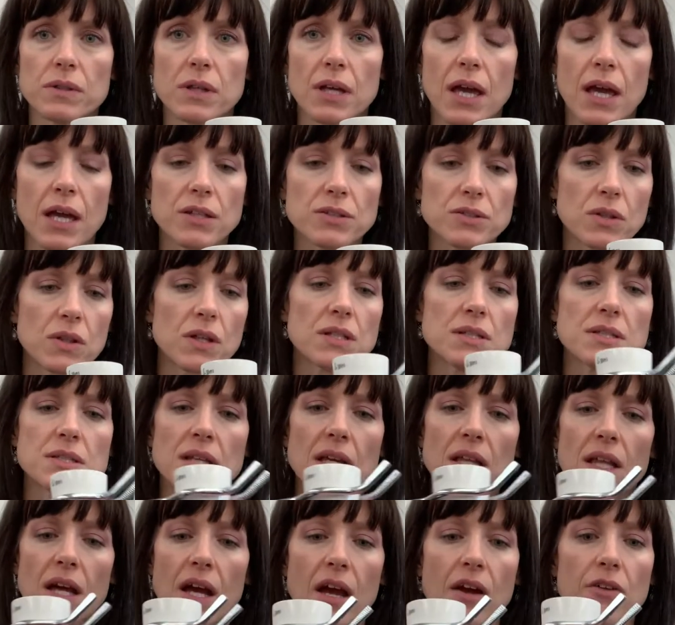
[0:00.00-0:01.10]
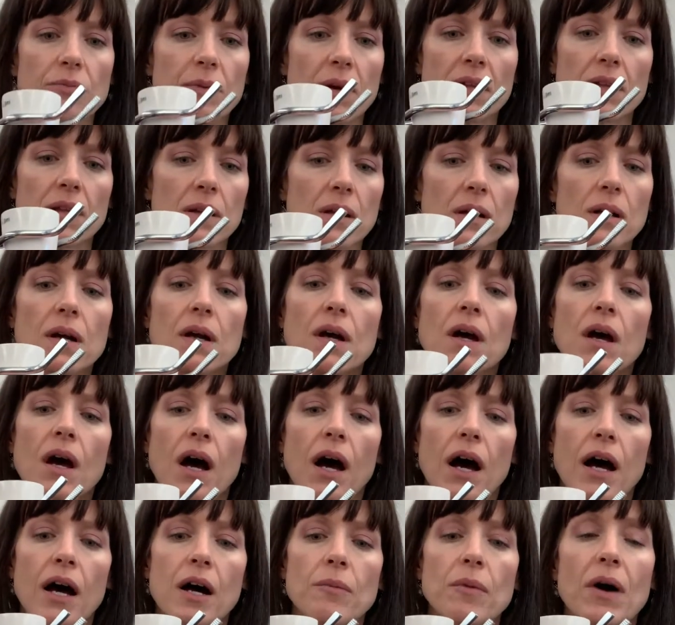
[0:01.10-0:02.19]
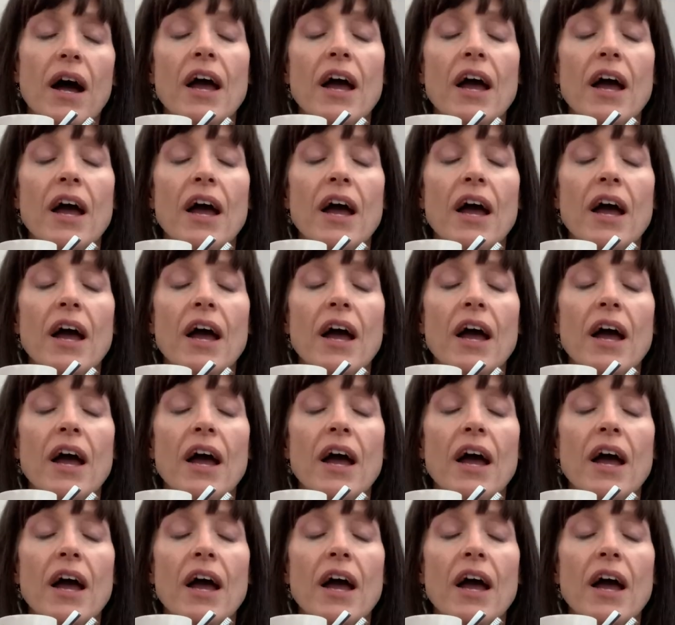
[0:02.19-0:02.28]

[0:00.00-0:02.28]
Okay, so let's say that I have my little, um,